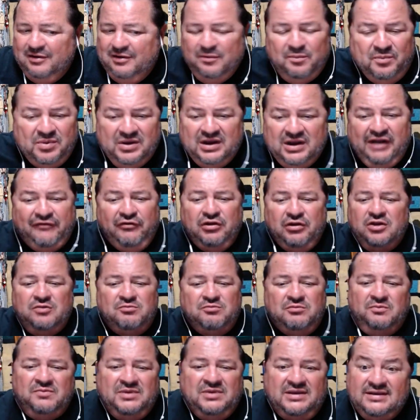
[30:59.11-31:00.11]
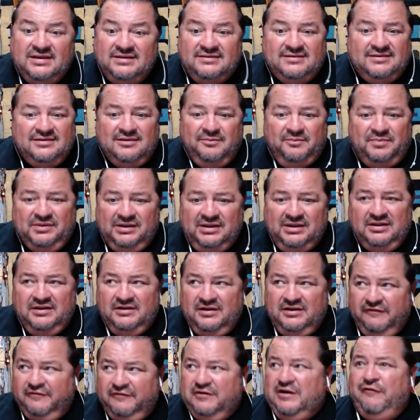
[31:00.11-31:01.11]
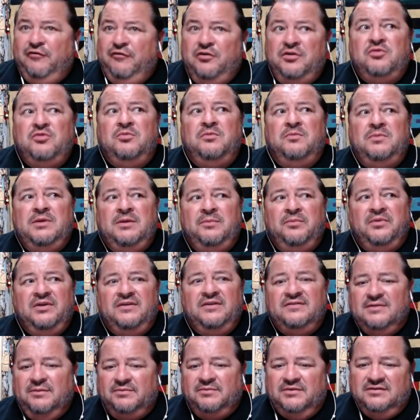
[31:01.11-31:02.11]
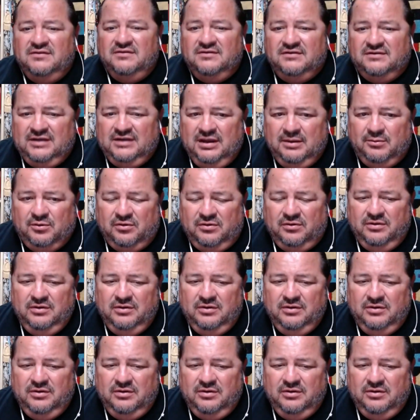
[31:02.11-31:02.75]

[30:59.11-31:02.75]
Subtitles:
But every human being is completely different. Every human being brings something to the table.